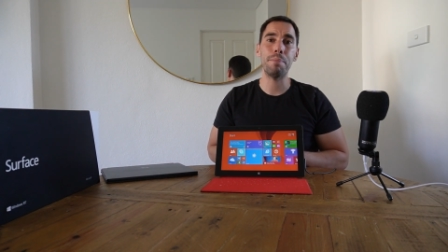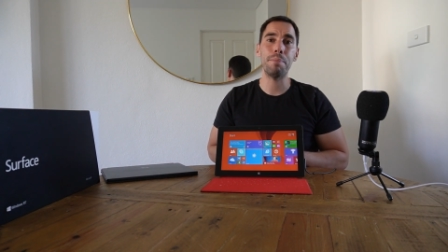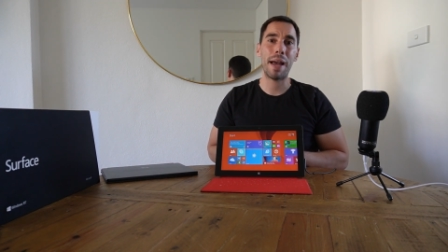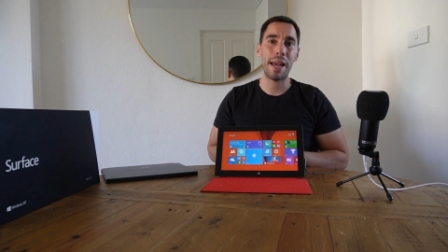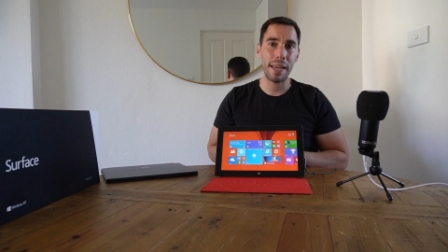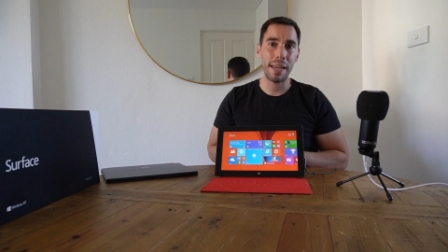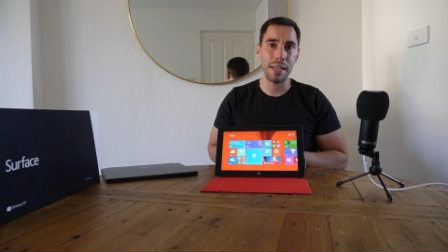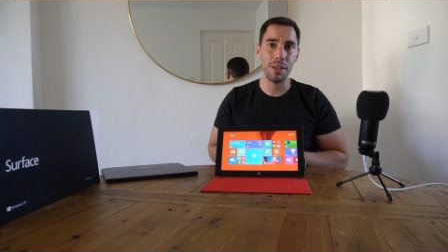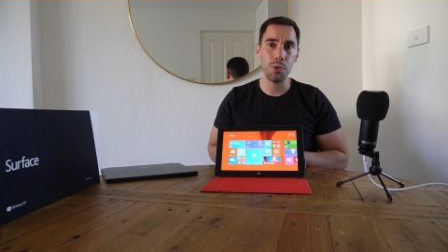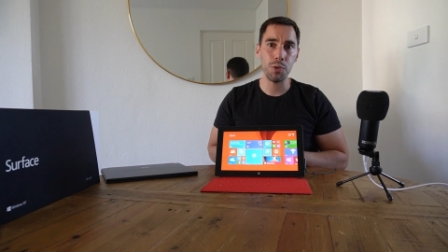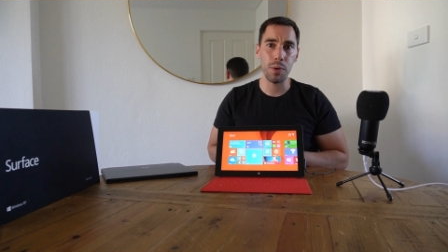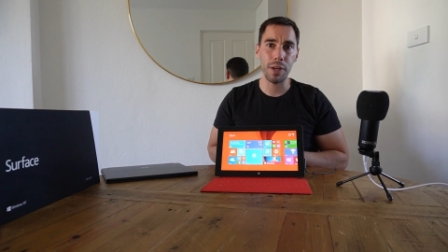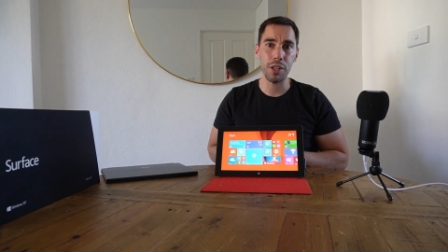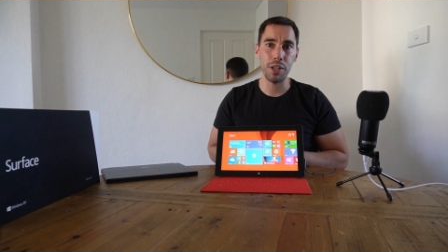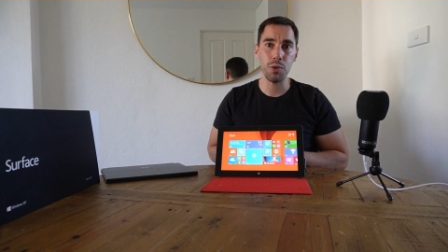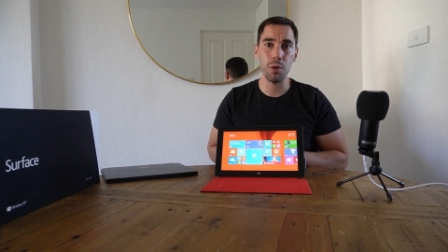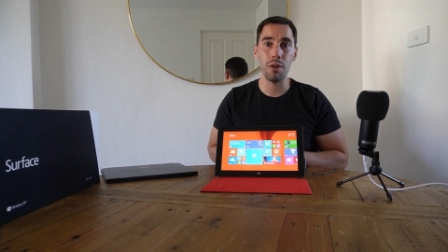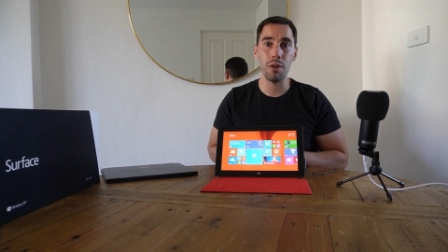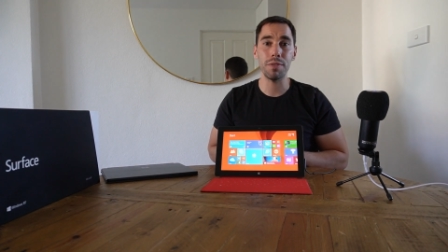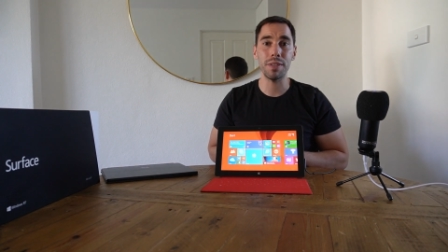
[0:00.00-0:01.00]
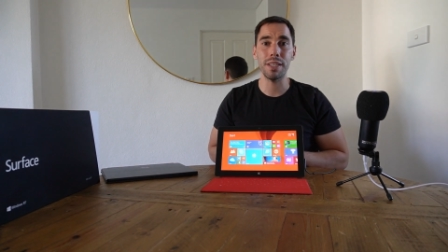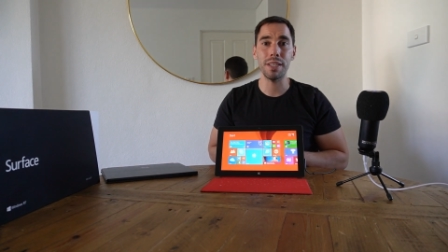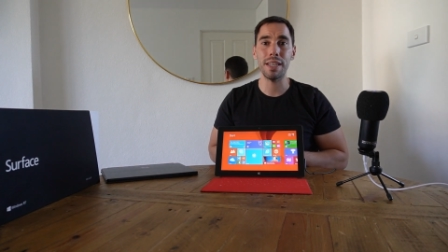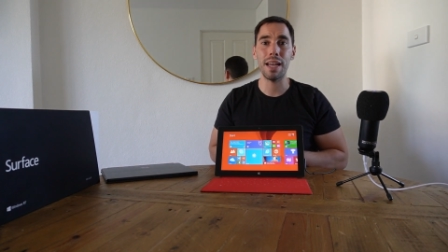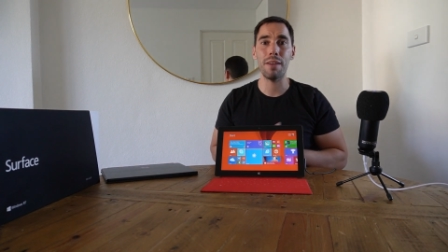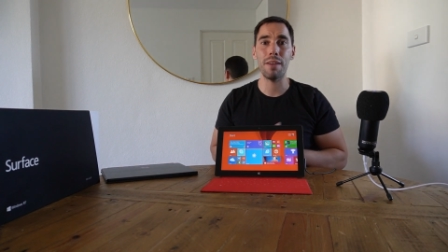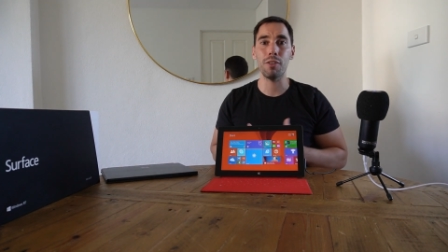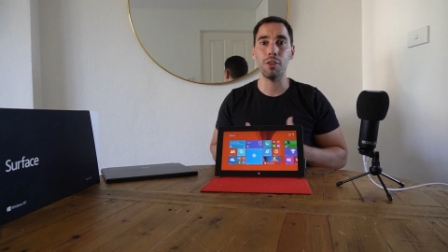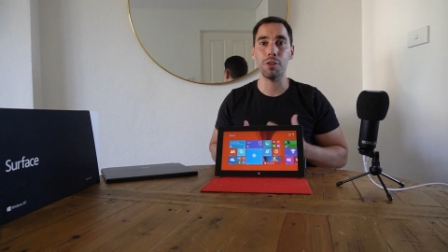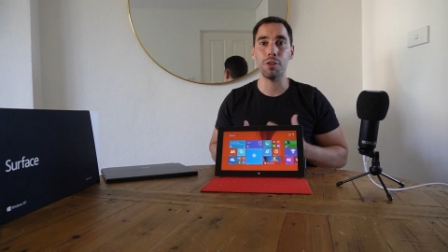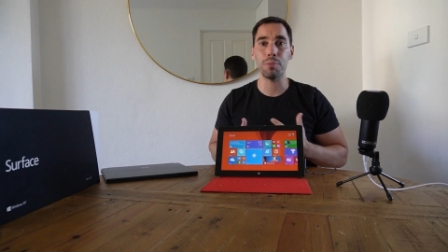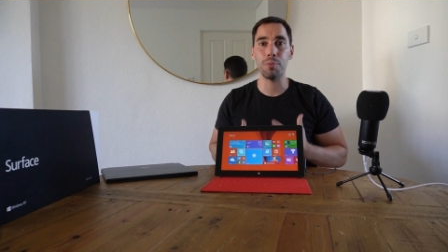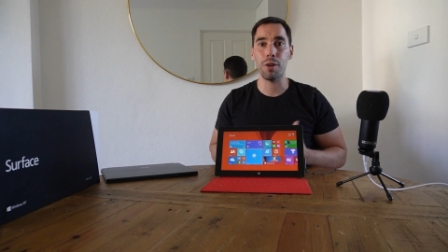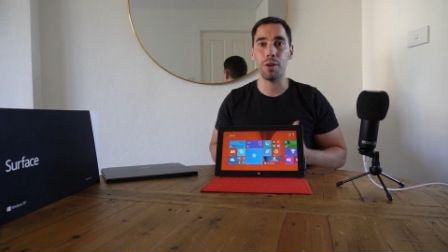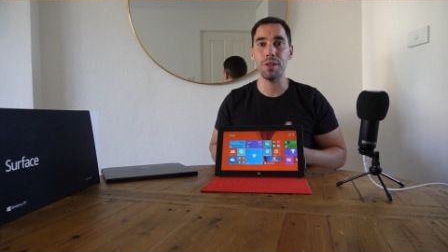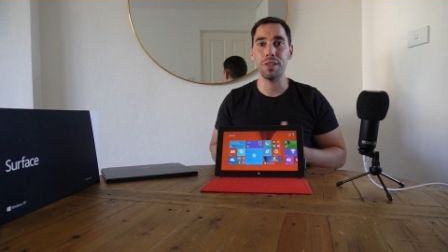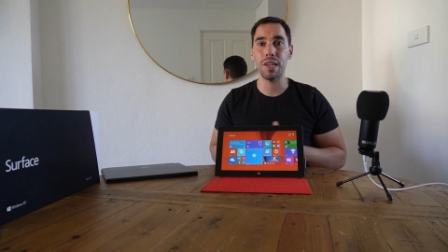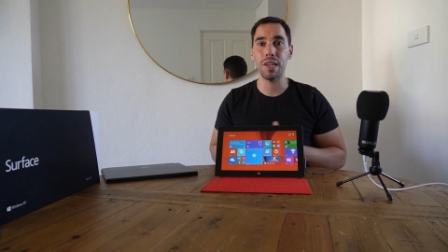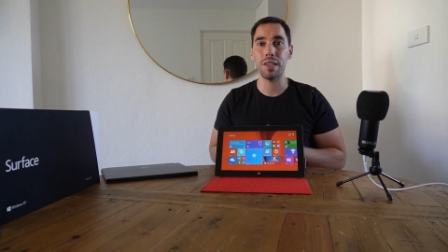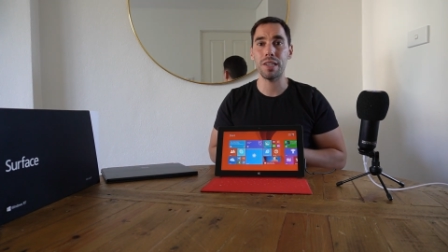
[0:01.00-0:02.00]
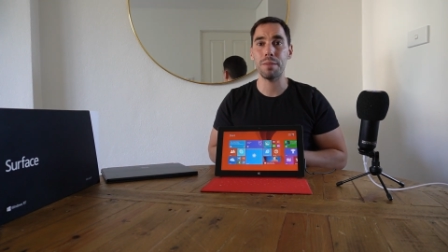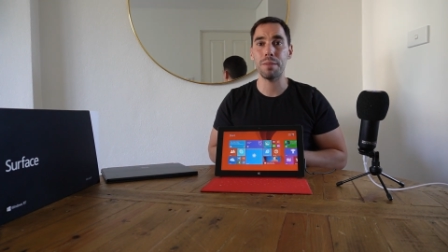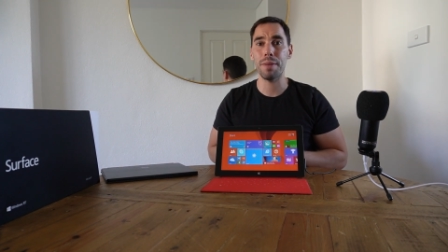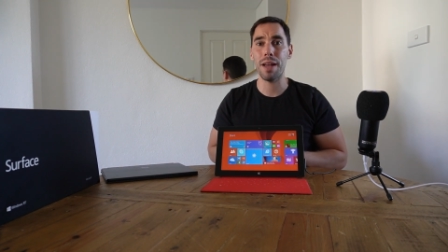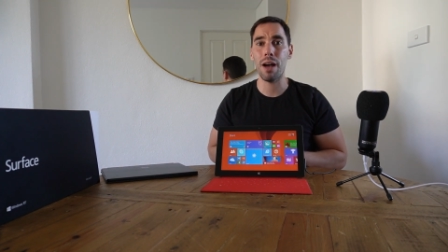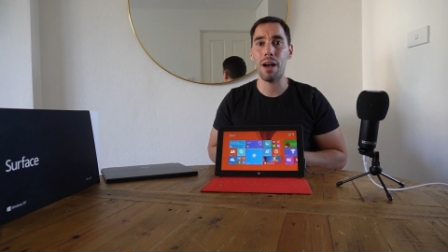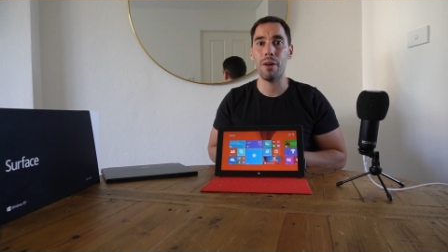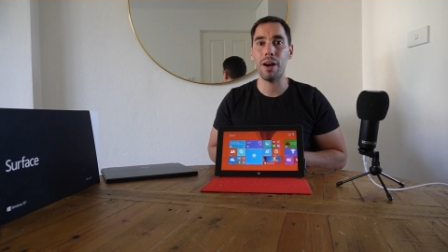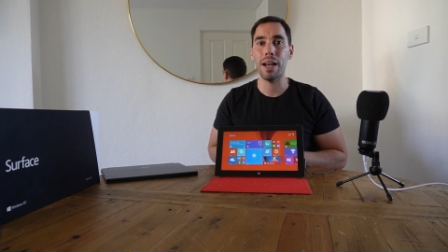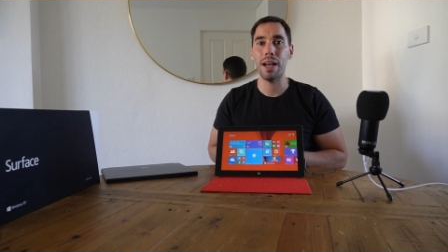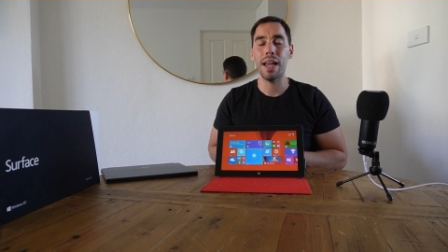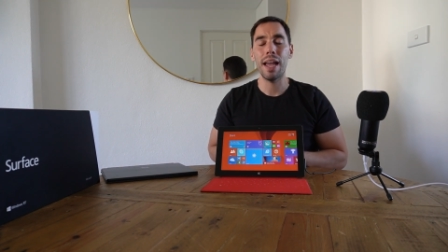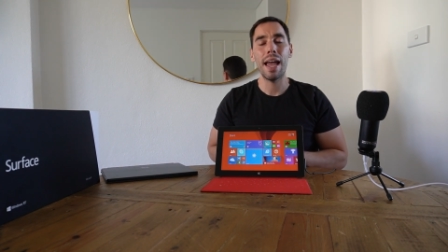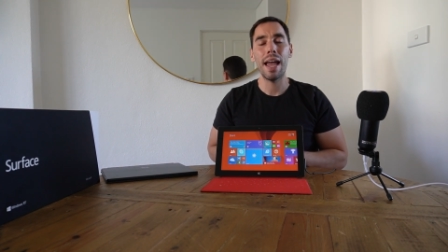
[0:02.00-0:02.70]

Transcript: back in 2012 didn't have a lot of processing power,